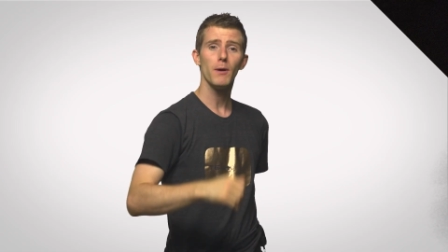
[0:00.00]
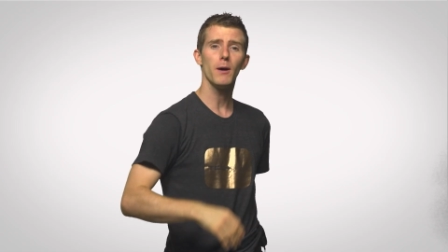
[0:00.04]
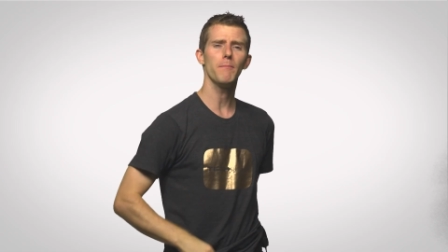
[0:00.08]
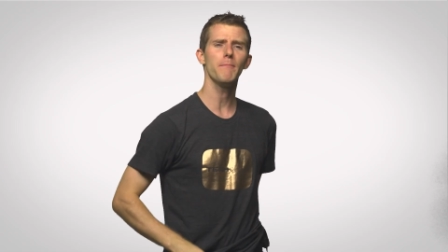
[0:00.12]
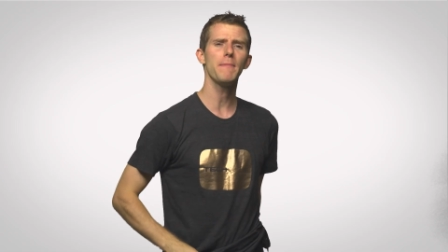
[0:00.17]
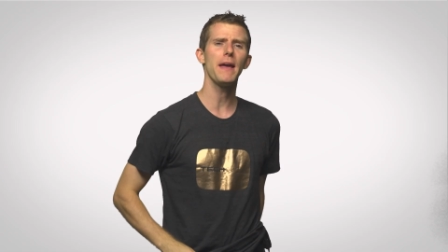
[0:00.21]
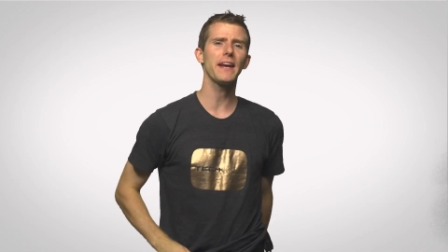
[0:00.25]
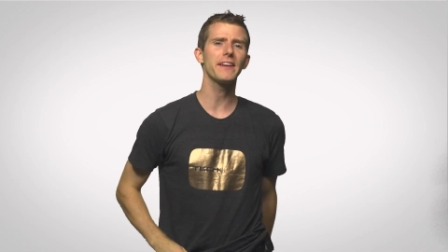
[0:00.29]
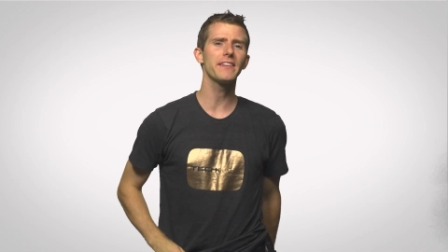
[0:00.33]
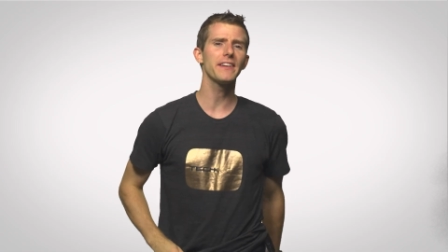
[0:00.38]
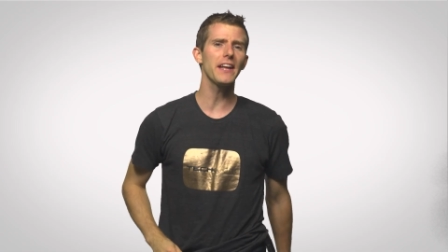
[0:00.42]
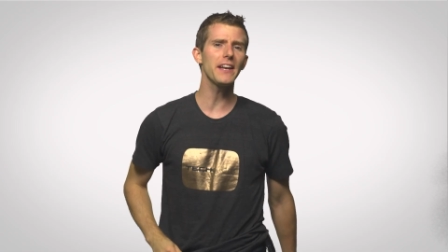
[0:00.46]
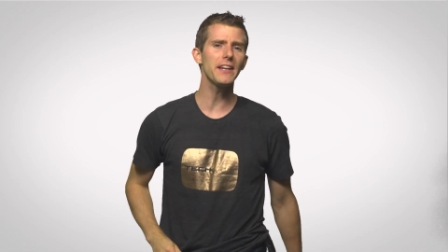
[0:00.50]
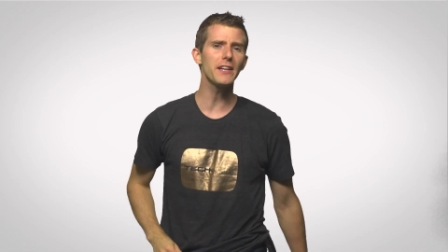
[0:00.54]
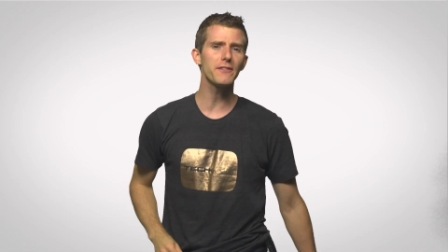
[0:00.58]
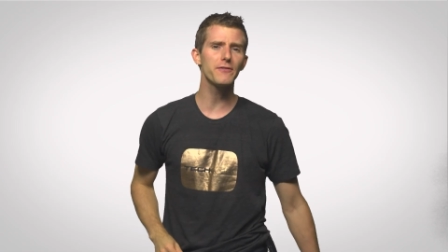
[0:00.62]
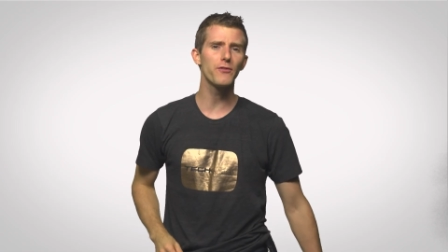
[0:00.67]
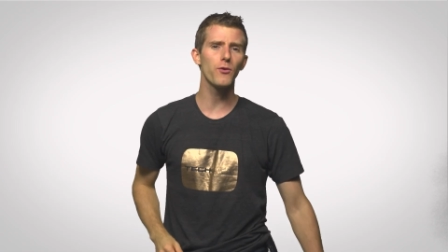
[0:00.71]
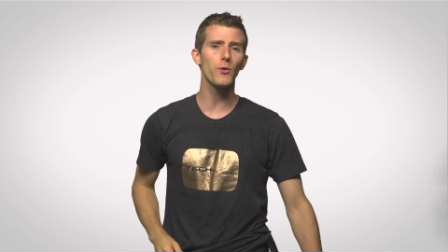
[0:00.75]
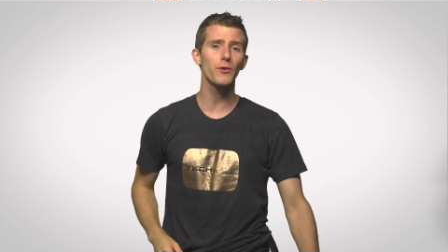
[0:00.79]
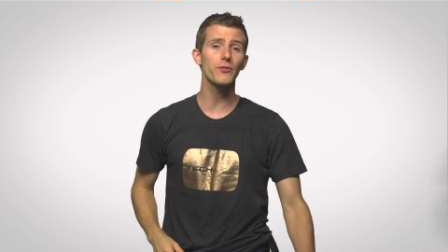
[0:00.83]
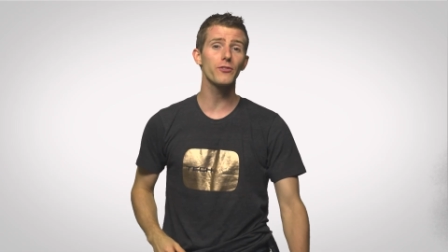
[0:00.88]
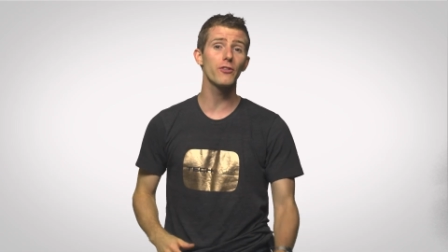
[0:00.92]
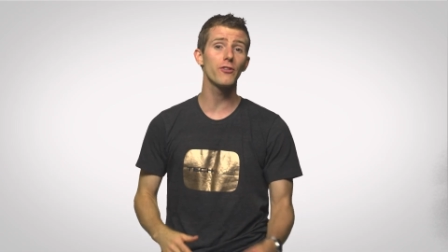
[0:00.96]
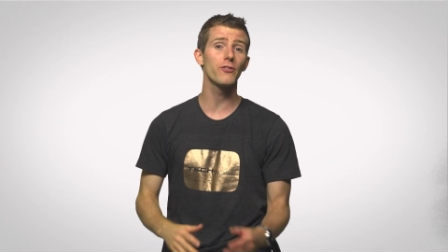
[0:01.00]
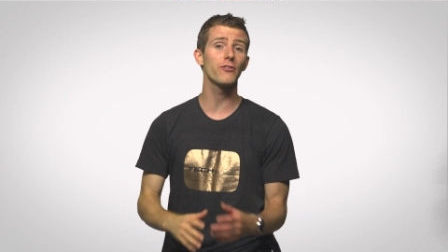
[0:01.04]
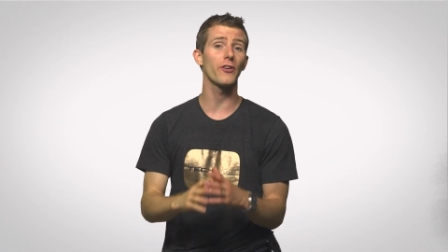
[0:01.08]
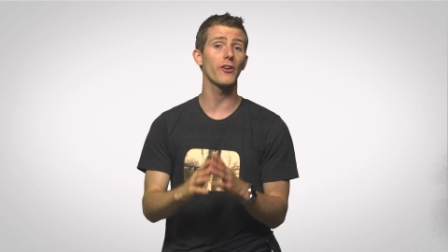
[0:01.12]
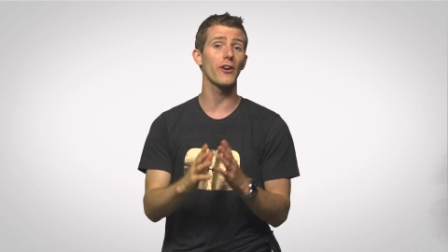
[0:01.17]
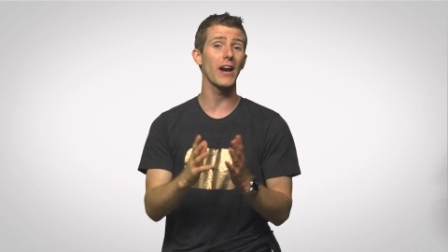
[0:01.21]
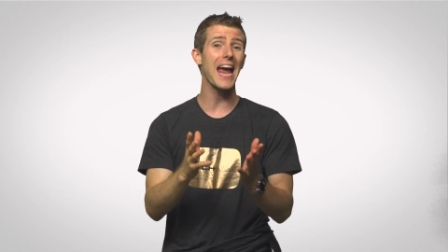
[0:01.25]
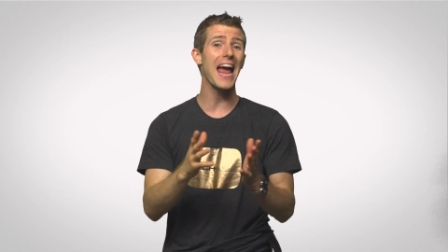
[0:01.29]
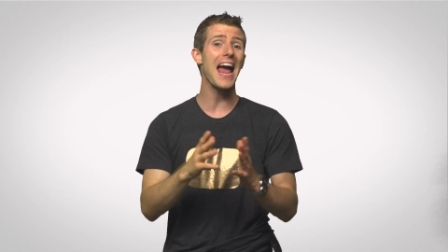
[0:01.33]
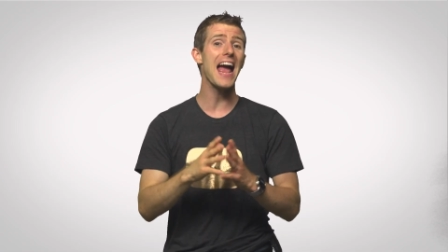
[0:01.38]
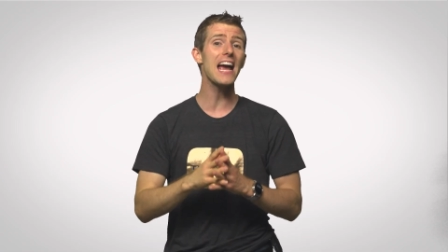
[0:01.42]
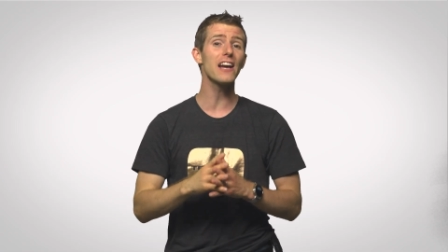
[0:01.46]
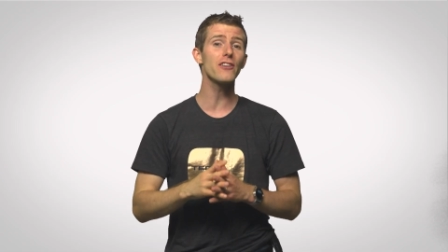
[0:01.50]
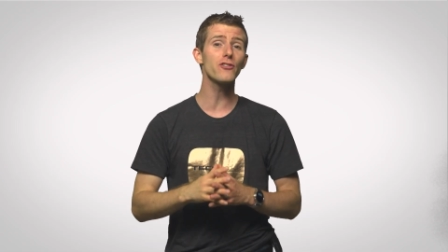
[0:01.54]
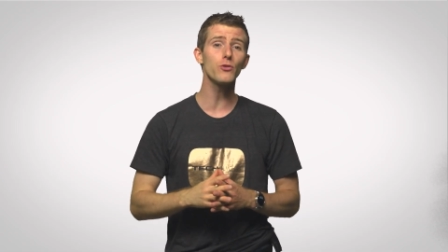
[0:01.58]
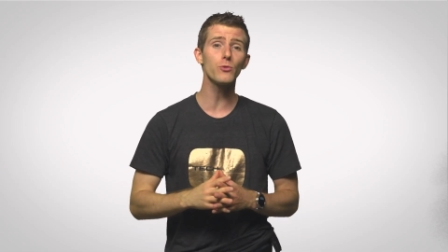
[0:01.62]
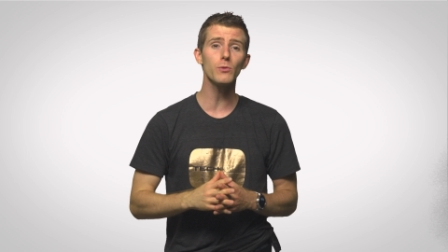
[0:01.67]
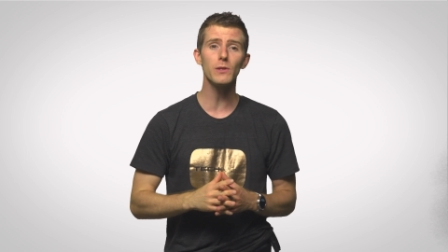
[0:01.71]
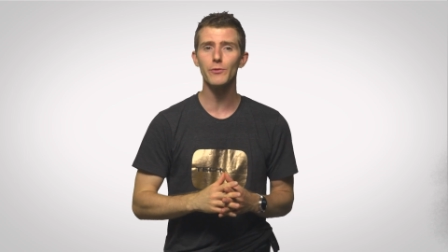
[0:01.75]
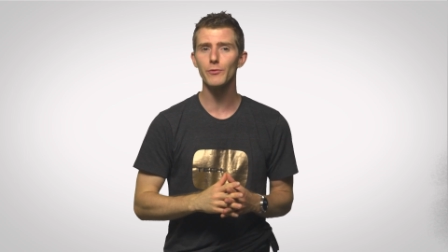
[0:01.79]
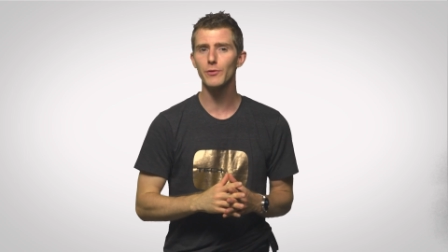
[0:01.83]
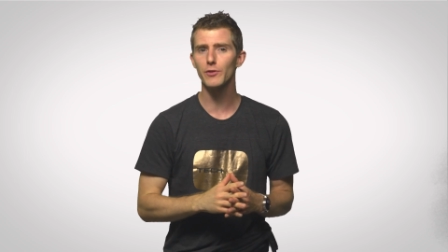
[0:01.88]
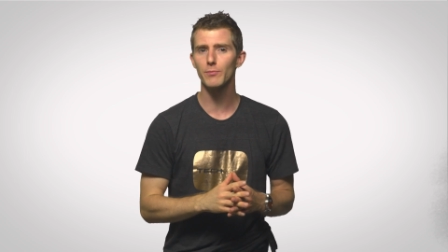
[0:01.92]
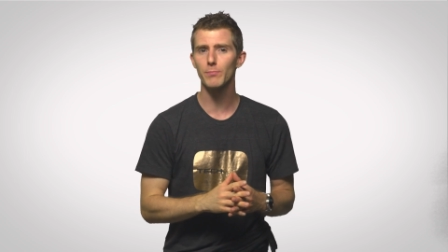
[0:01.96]
But magnetic forces are
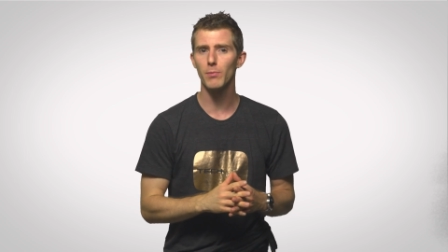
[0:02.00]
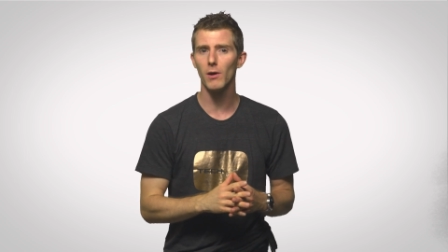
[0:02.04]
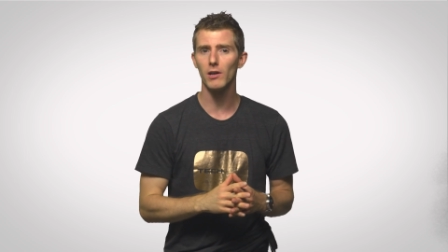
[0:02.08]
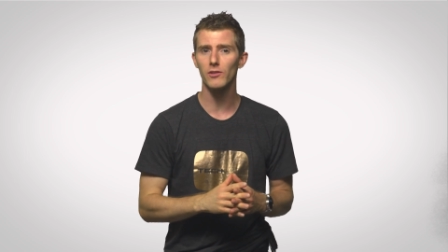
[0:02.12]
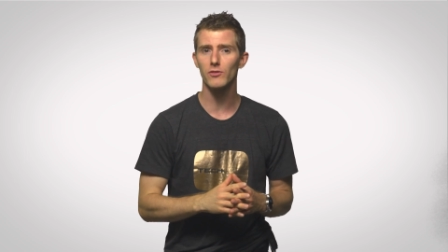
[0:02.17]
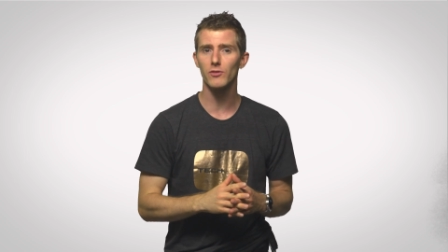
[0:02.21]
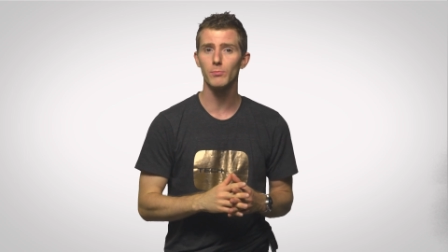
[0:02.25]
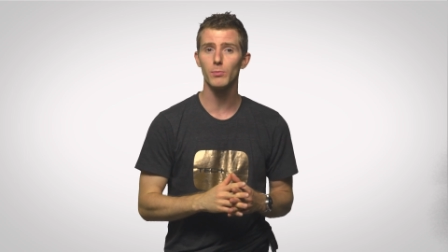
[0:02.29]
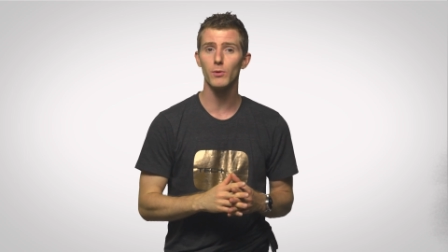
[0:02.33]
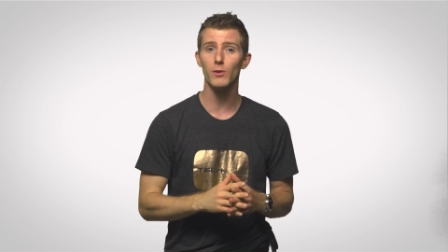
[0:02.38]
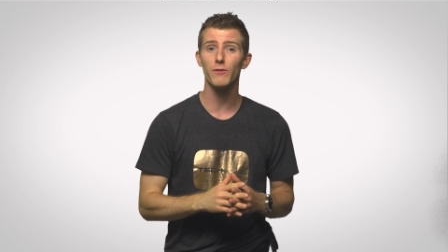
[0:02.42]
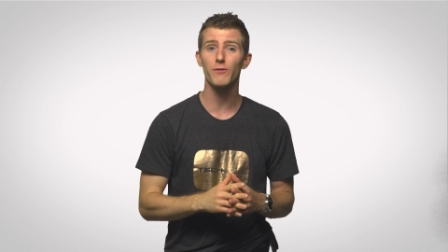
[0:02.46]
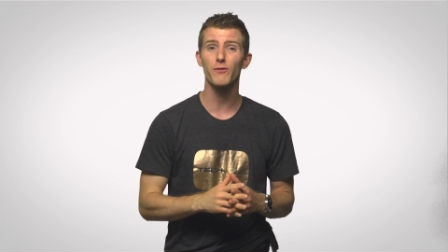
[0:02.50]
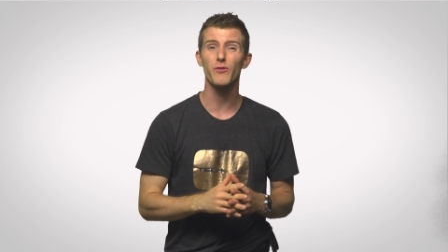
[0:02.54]
actually responsible